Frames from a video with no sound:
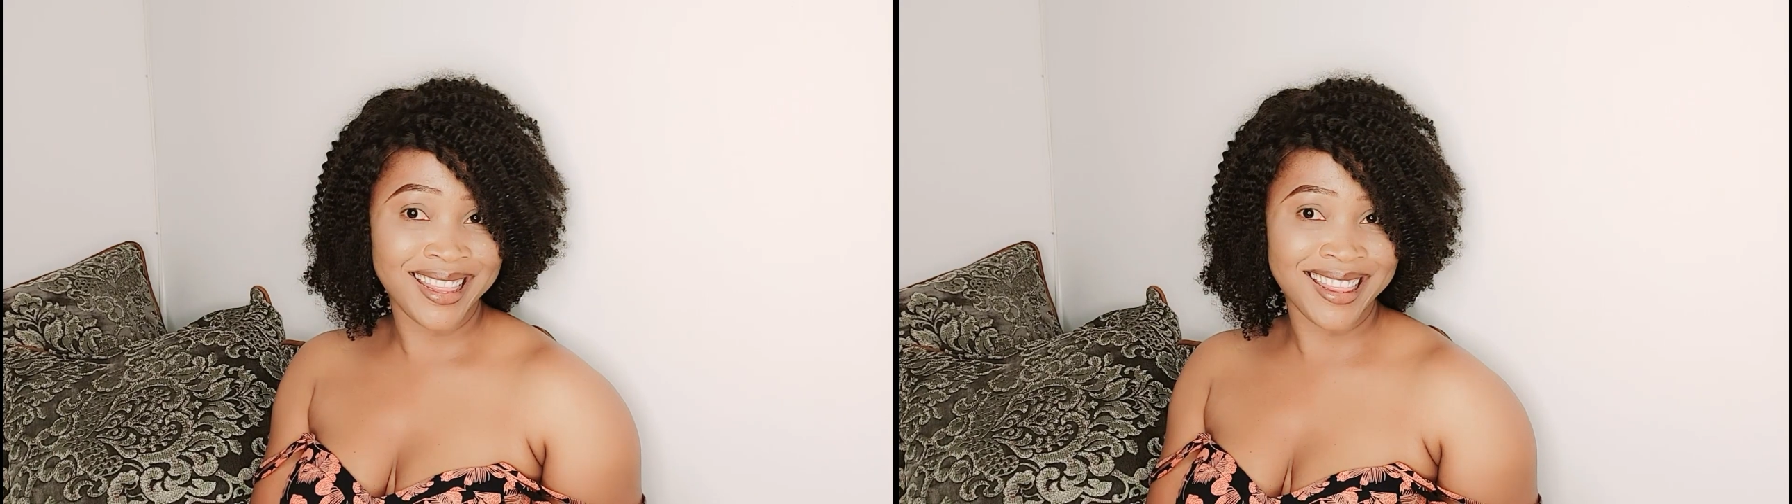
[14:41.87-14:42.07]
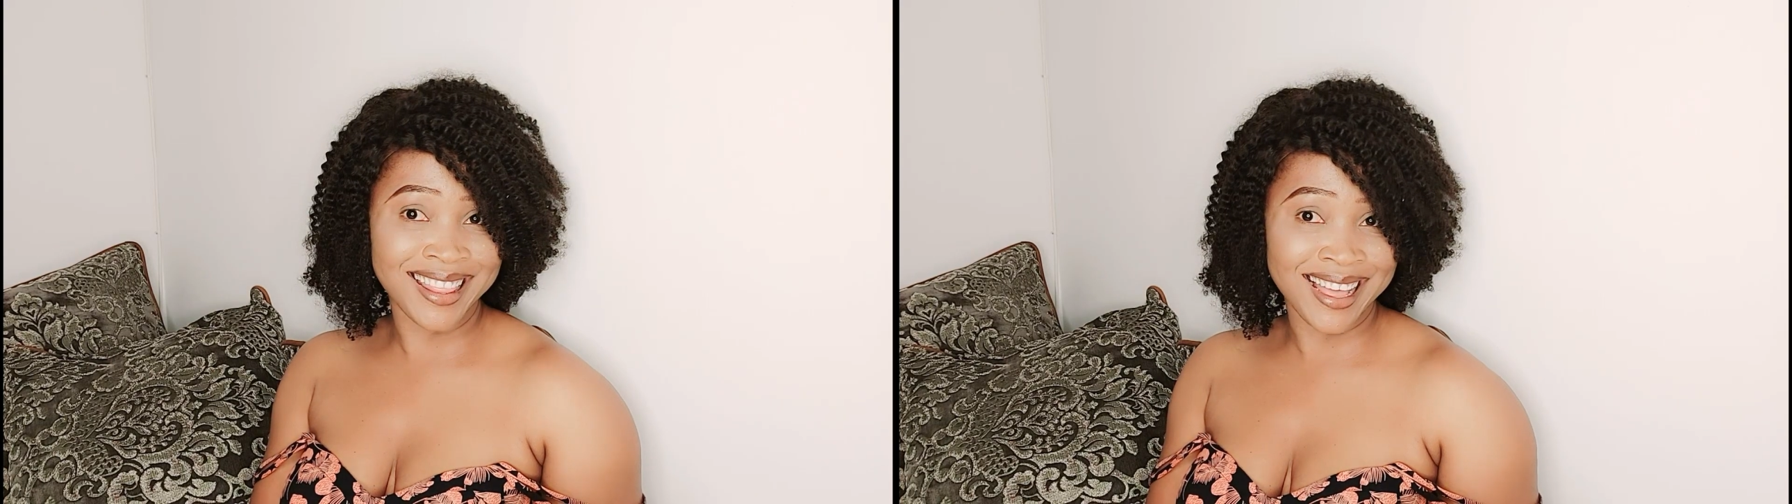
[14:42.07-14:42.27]

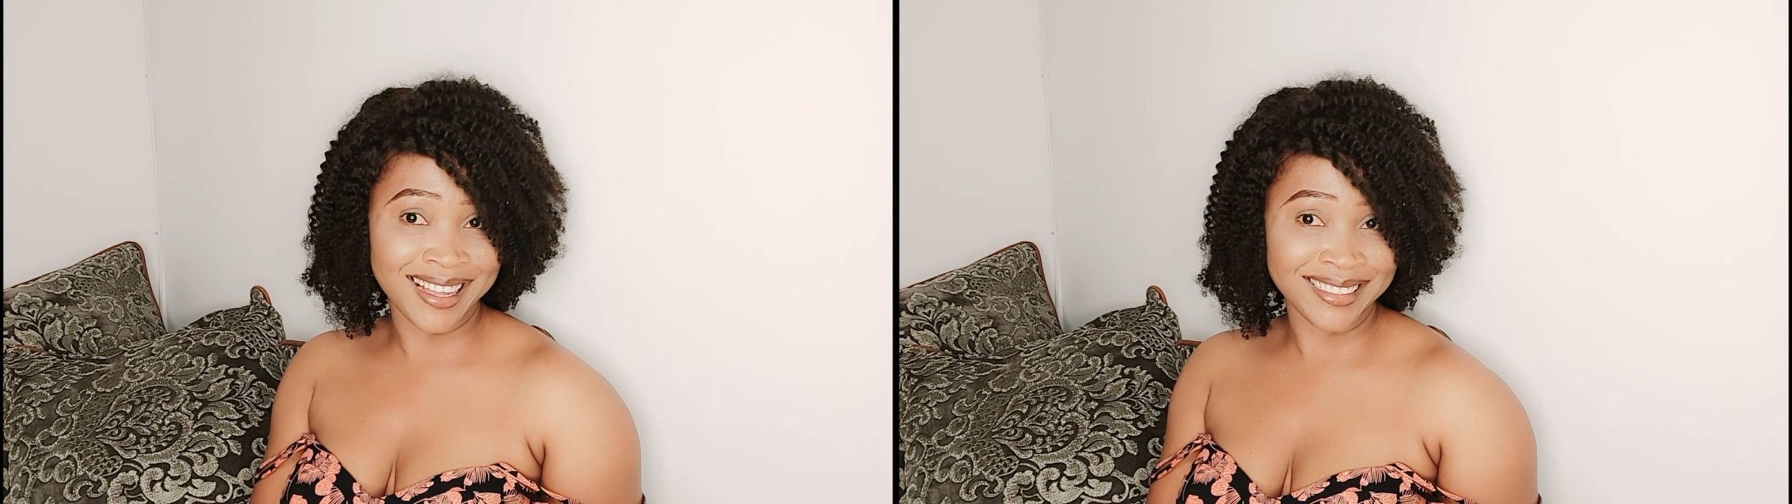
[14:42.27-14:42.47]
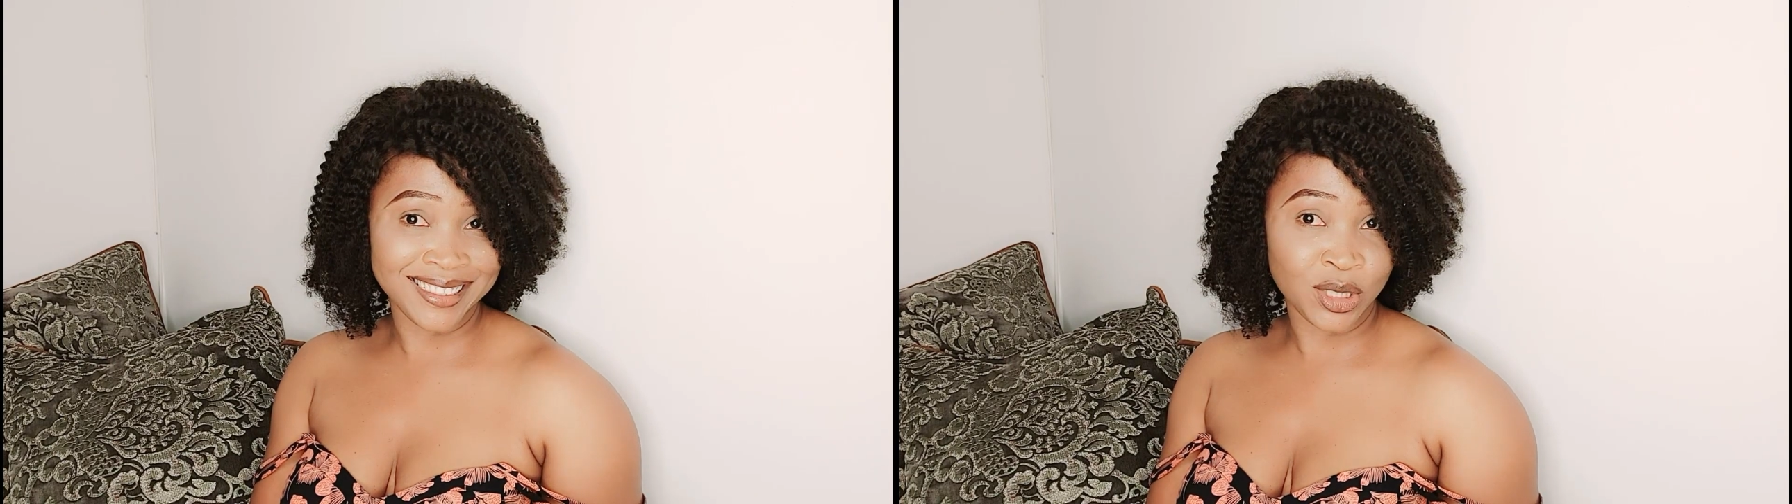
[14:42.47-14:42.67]

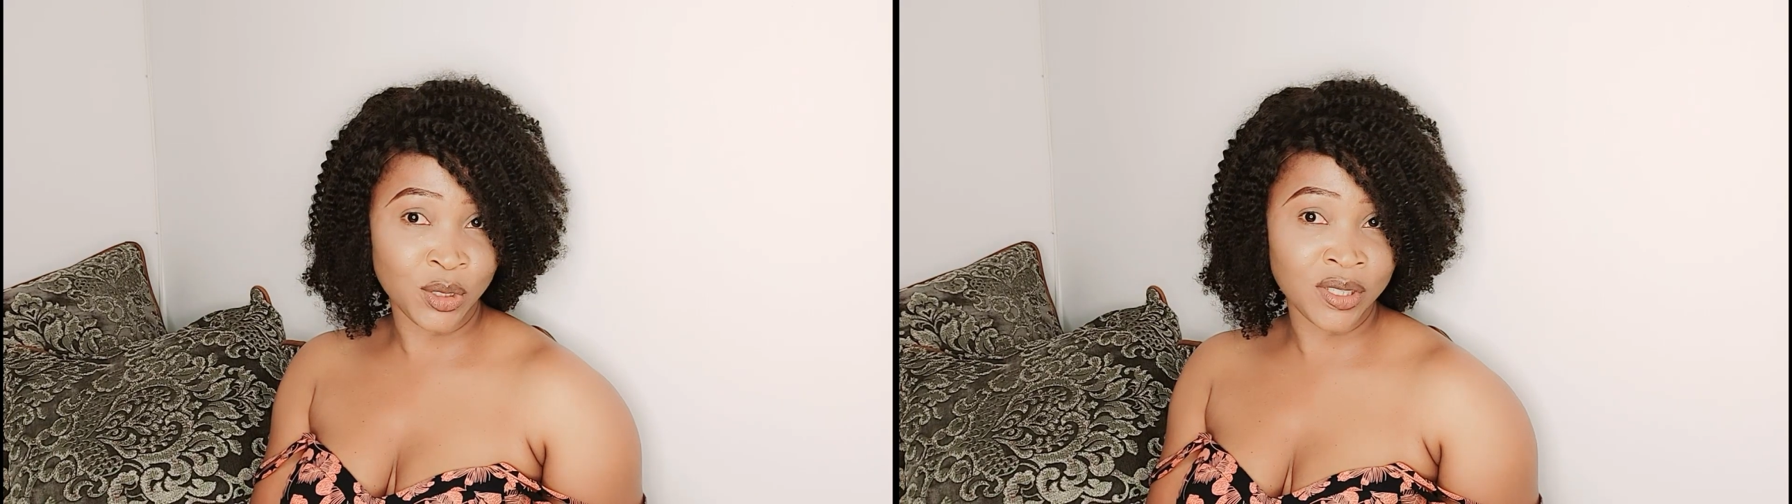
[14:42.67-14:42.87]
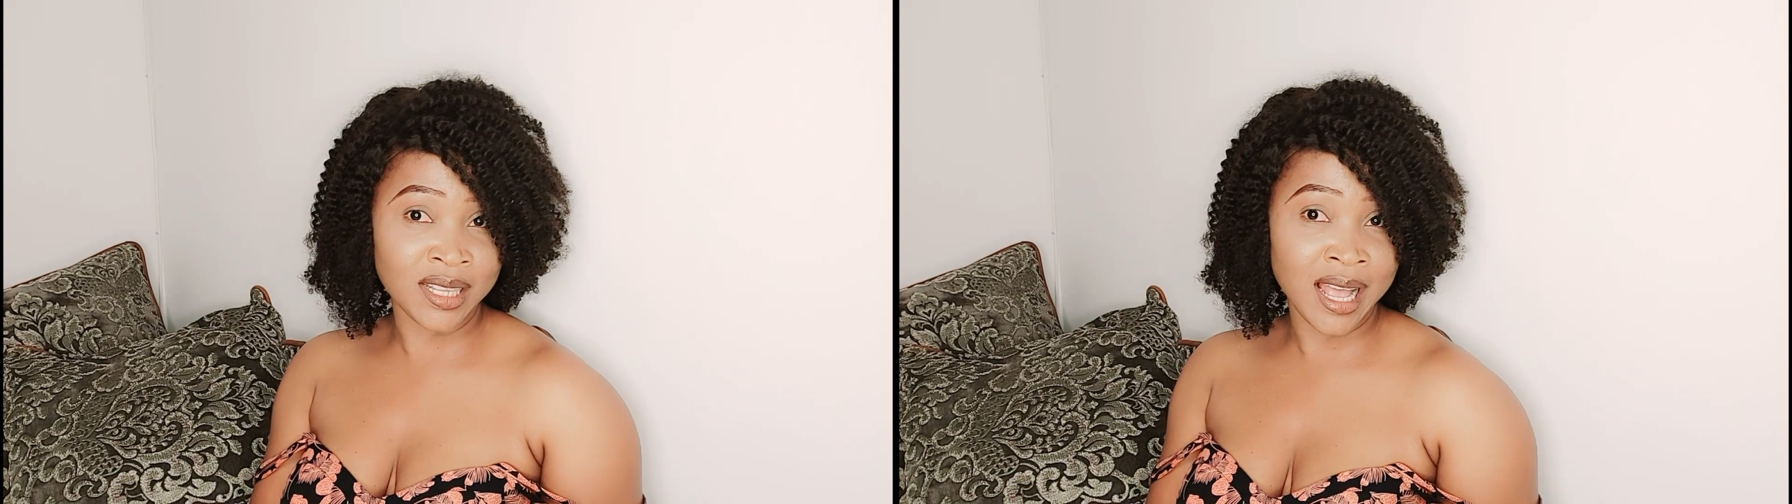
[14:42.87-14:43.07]
that
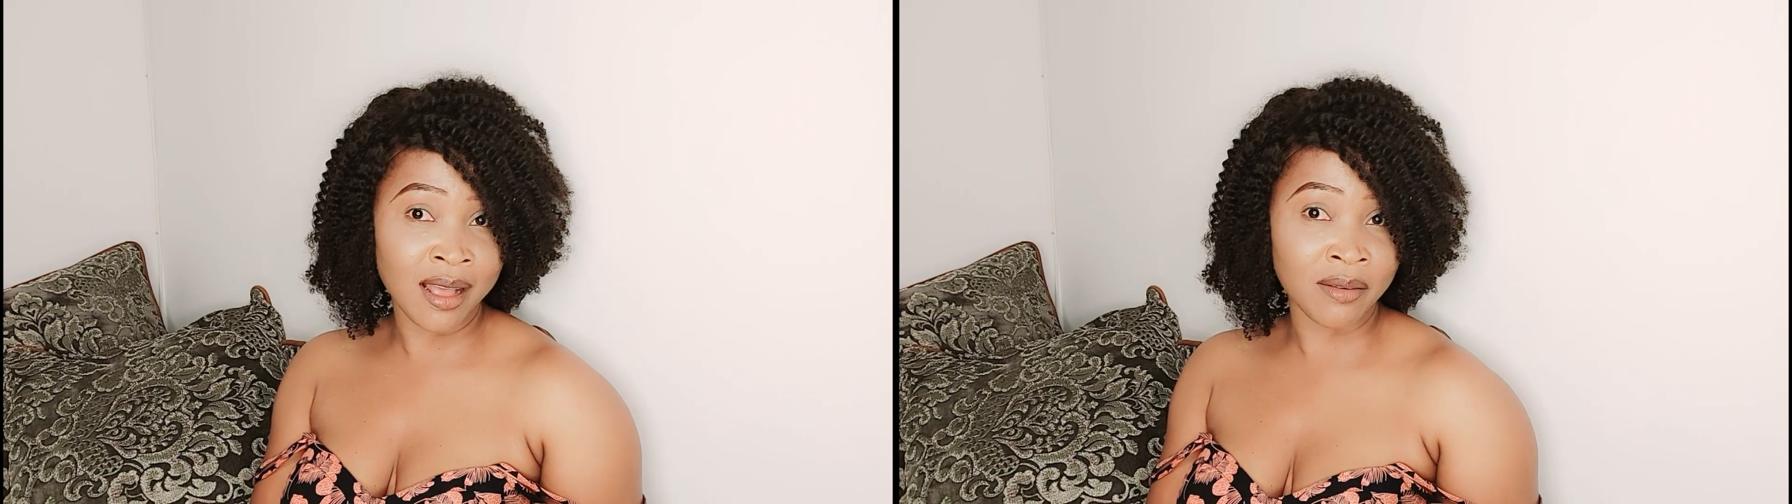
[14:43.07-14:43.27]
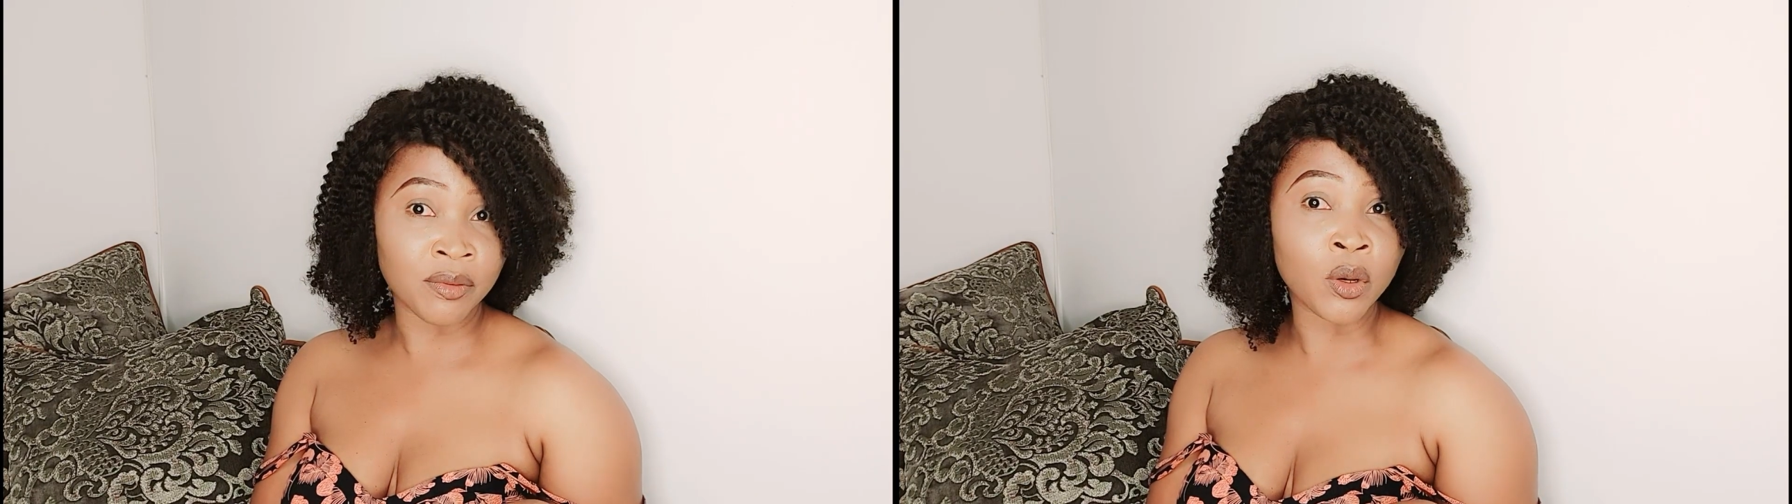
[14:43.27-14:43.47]
doesn't
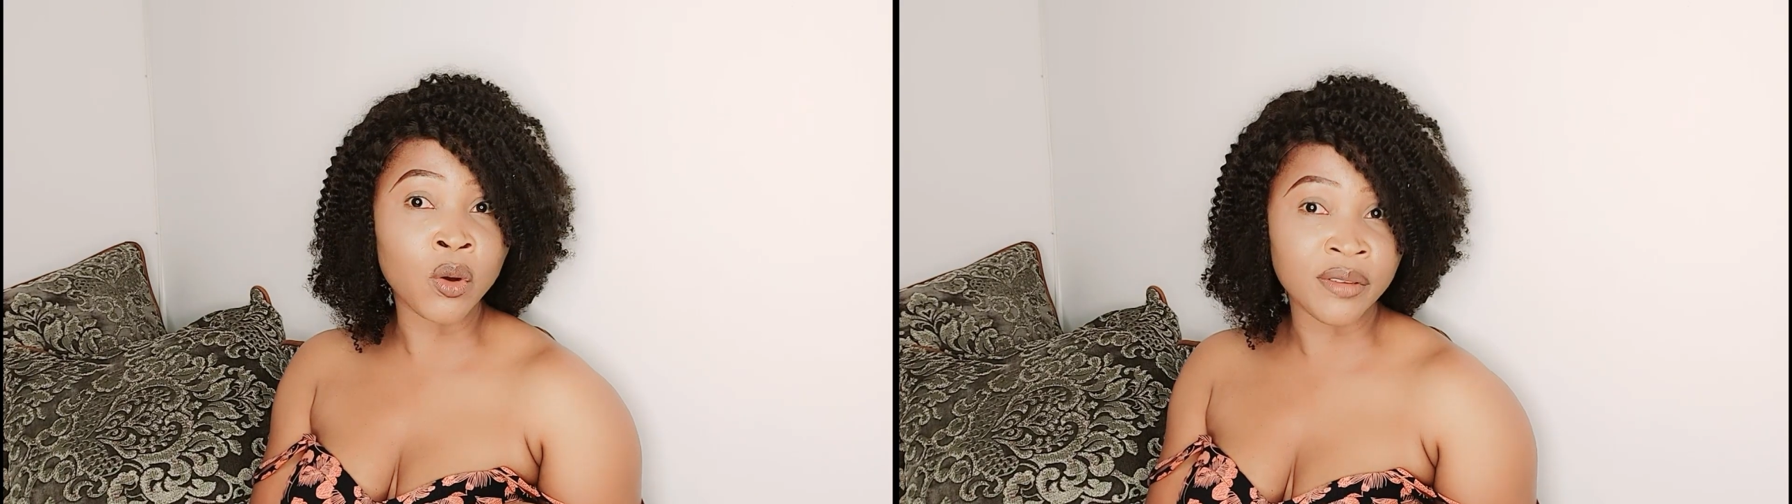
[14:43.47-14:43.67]
have a